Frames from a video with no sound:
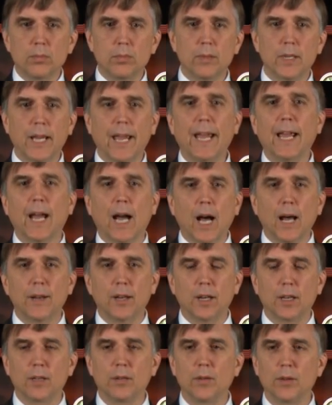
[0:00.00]

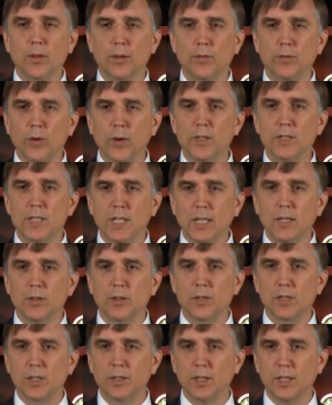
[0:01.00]
chaotic the
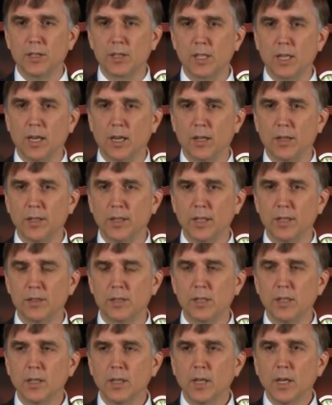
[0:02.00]
frontiers in these
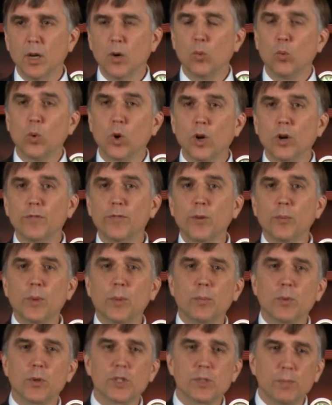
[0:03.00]
colonies were from the
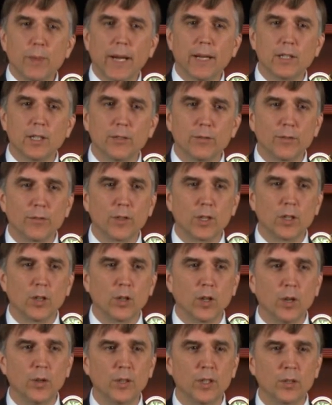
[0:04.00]
perspective of the
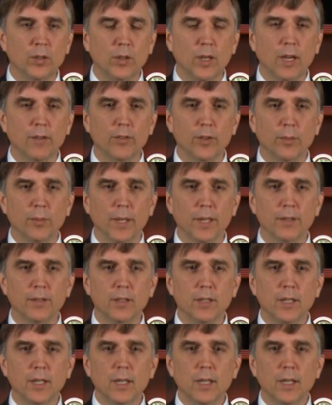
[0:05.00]
colonial government.